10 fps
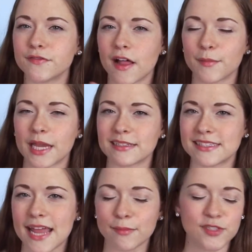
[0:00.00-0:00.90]
who follow me on
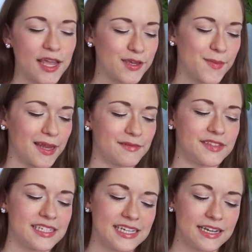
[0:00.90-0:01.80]
Snapchat, you might have
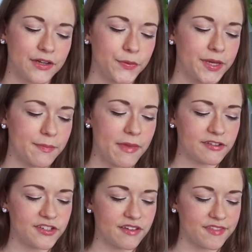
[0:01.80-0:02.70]
seen a quick
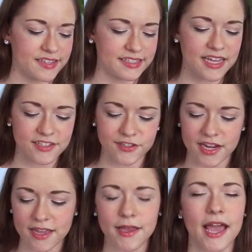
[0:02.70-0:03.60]
mention of this
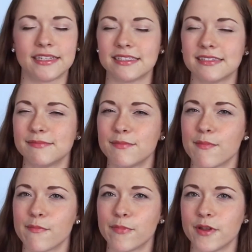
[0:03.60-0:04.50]
yesterday. I didn't
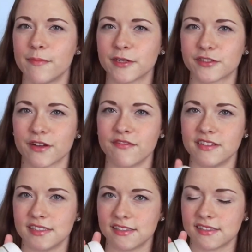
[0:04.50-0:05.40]
put a picture of
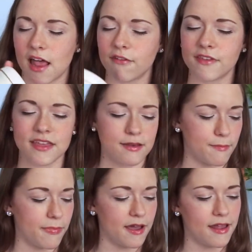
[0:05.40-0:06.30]
this itself
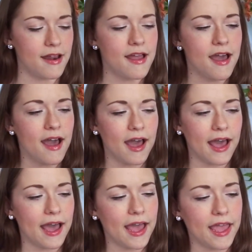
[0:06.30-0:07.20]
in, but
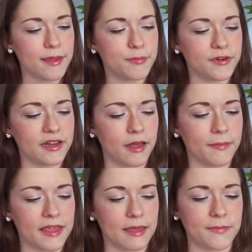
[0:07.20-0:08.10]
I put
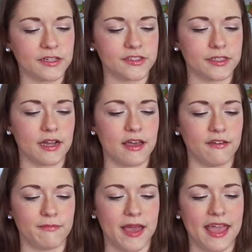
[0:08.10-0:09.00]
up a picture
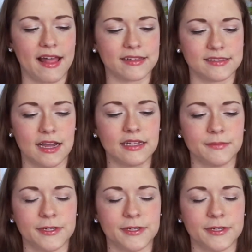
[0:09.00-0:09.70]
of my Alex and Ani